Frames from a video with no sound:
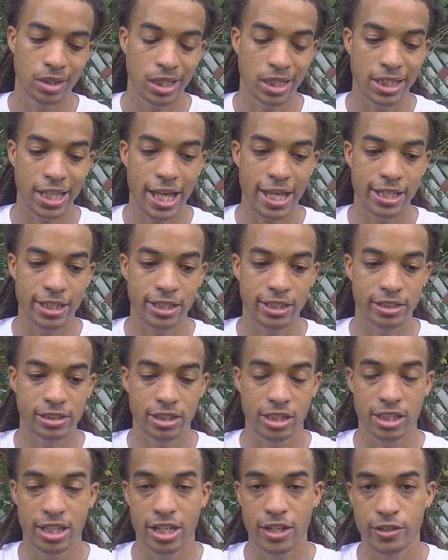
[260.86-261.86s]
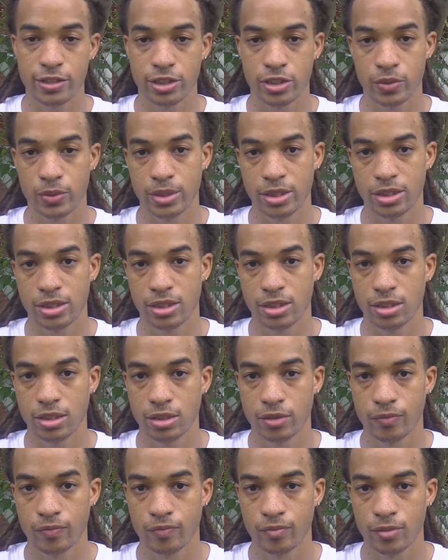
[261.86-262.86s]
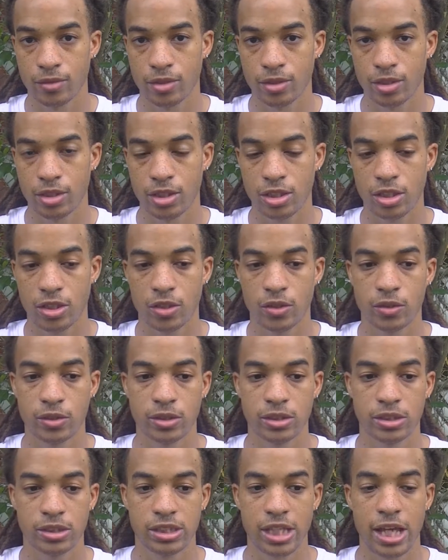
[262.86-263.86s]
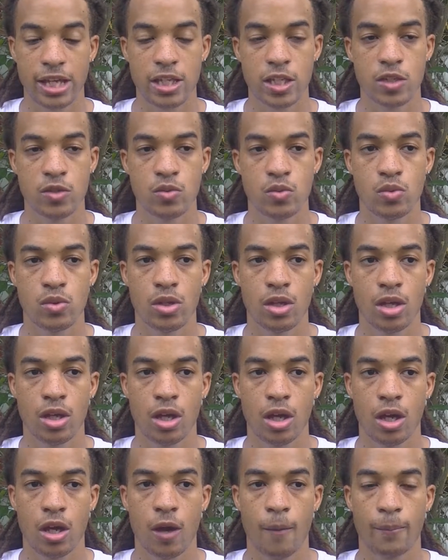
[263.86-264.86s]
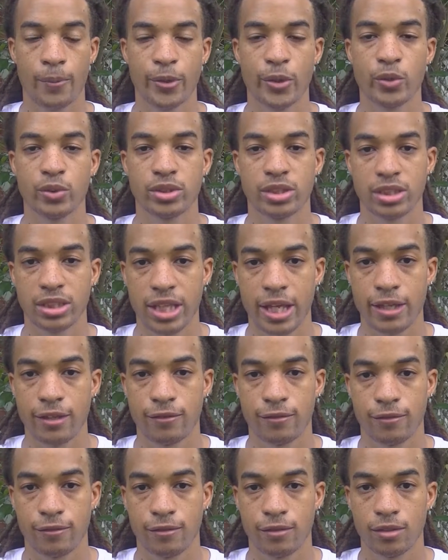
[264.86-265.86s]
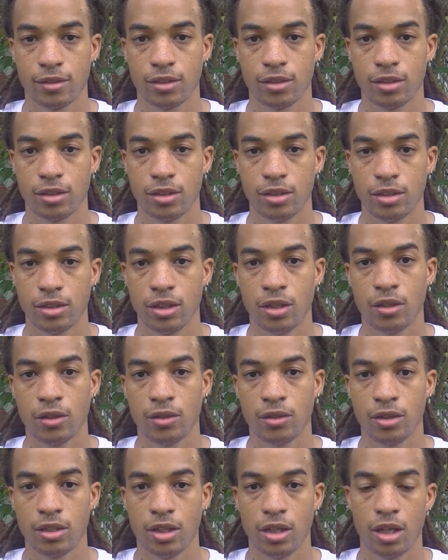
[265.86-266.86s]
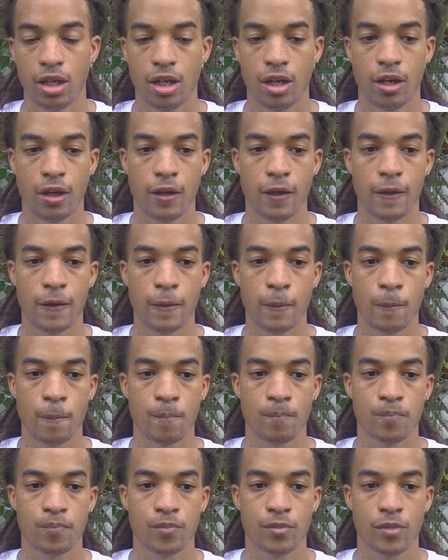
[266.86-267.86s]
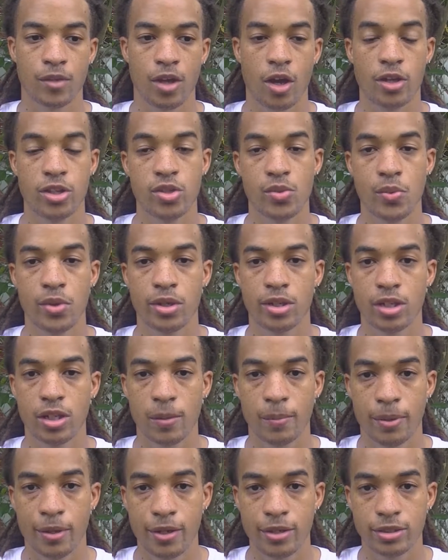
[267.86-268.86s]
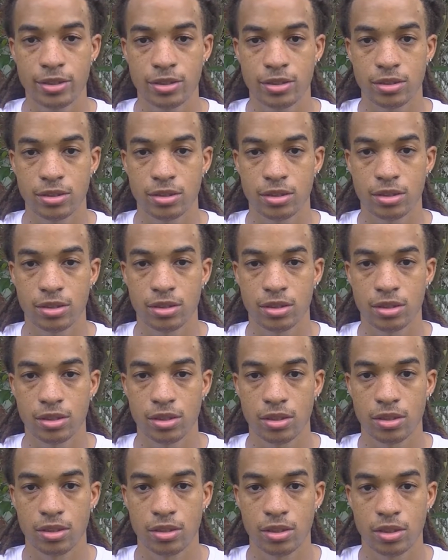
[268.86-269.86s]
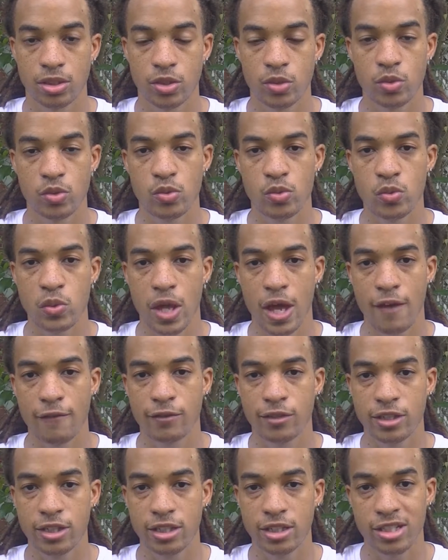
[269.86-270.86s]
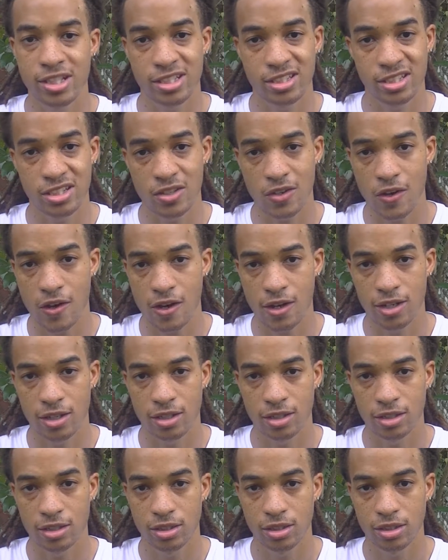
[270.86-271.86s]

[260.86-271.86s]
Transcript: the light is a characteristic. You know, it's how you approach life. You know, are you a good person? Do you have goodness in your heart?